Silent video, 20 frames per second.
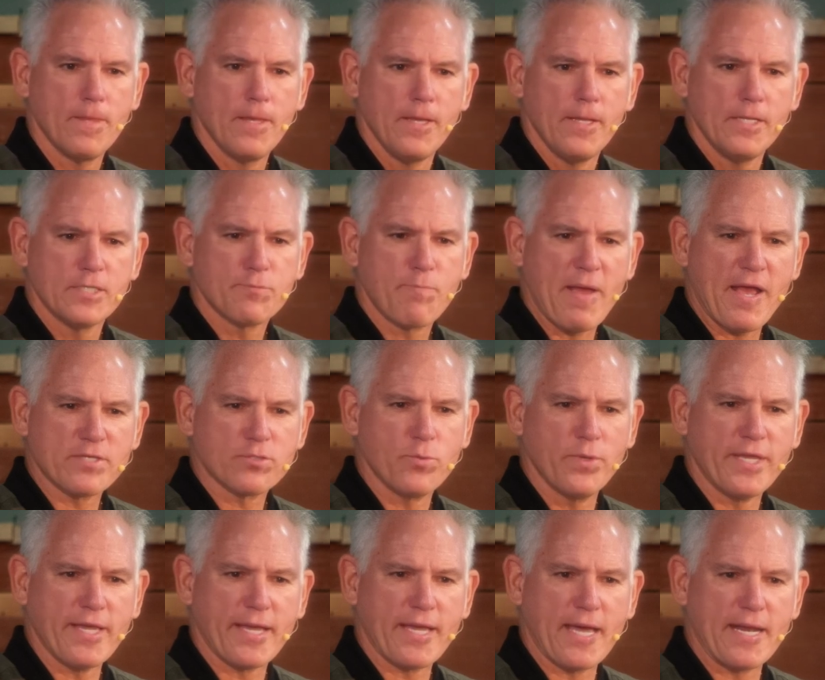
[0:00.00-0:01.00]
This past
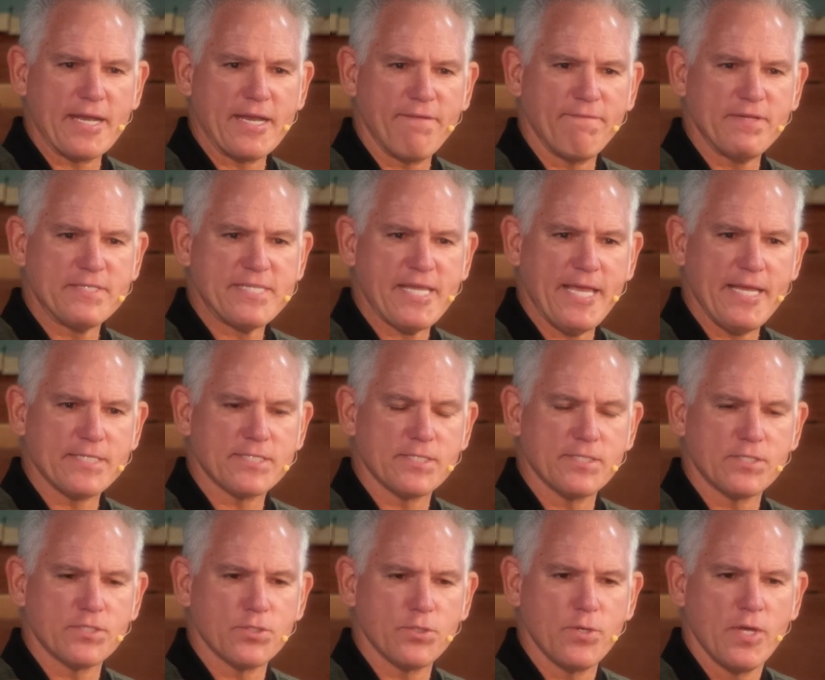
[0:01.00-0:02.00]
week, I got an
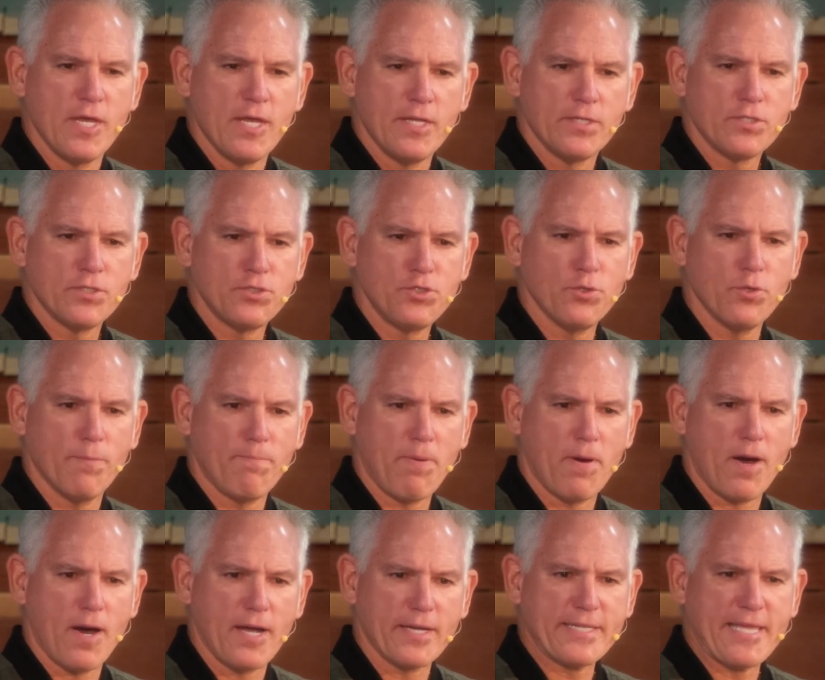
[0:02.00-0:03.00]
invitation to do a
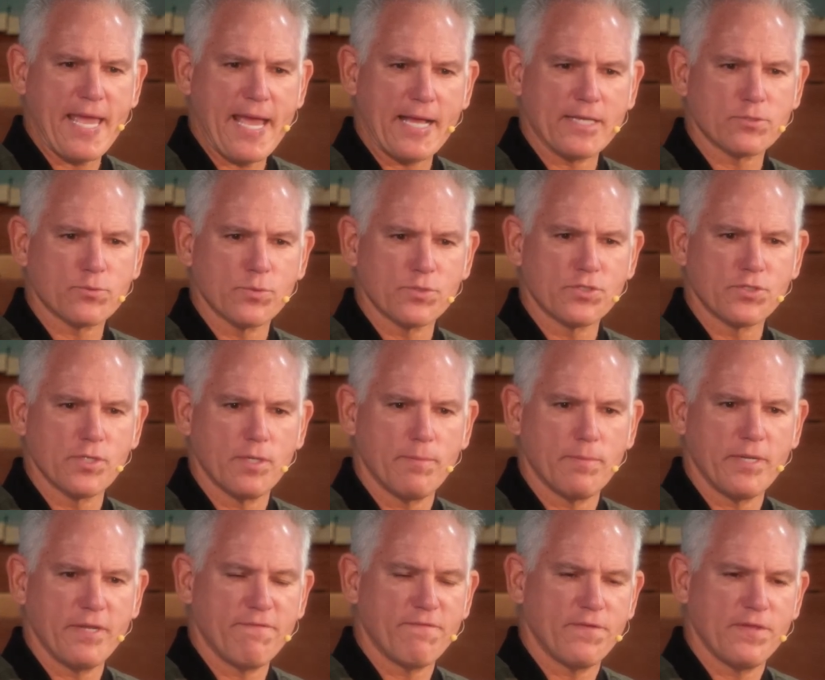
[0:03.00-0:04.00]
podcast with
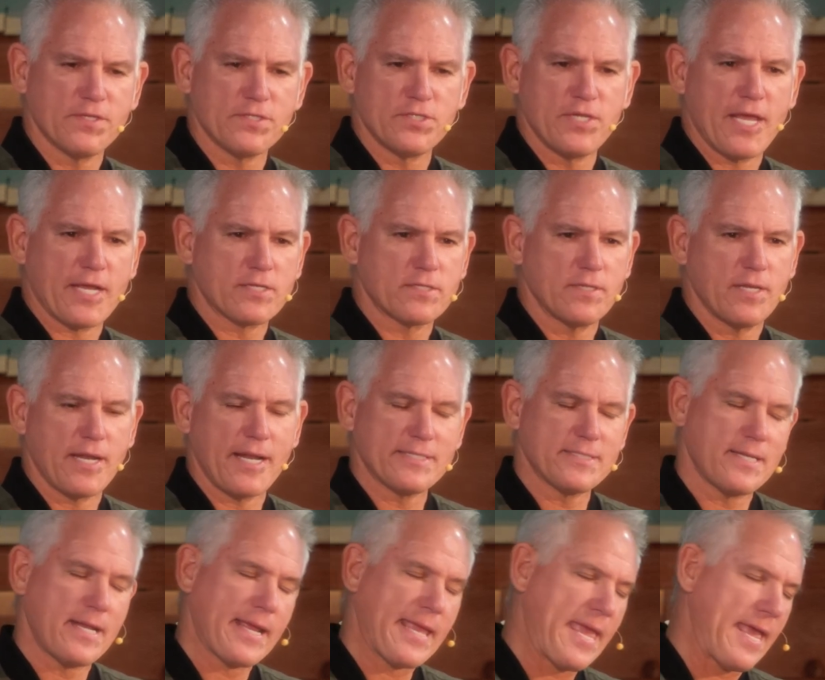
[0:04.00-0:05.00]
somebody for this next, and I
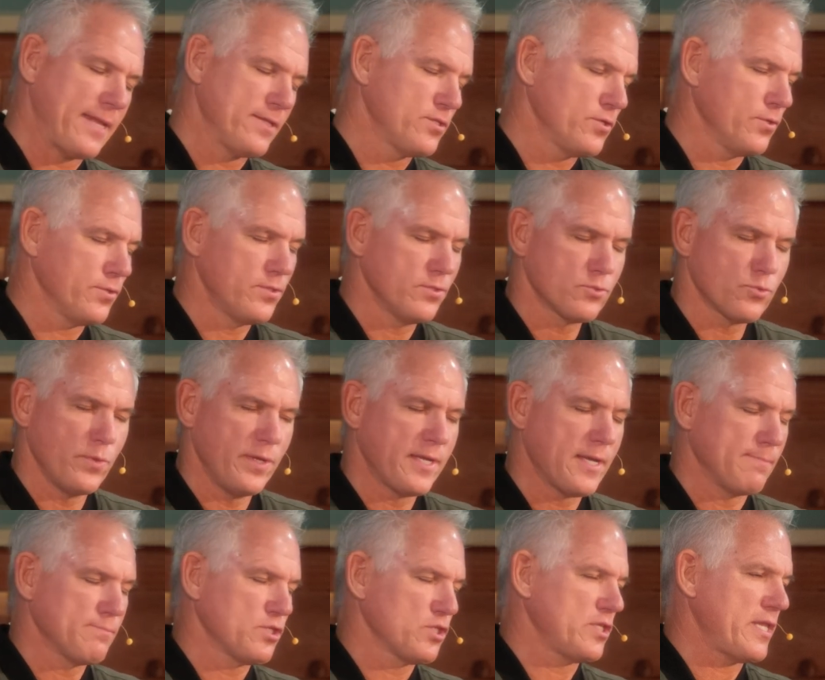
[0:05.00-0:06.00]
said, "I can't do it this
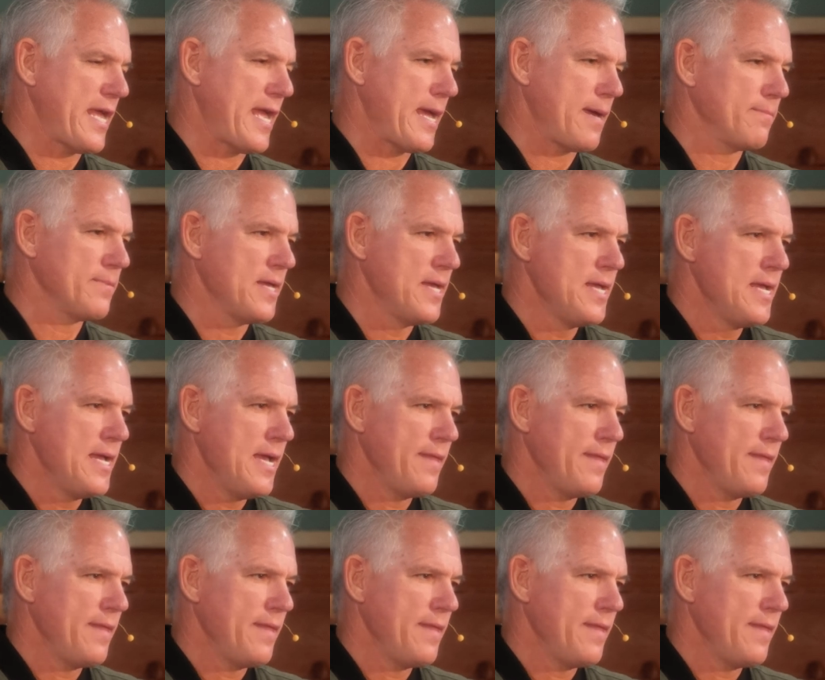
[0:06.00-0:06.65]
week, I'm slammed."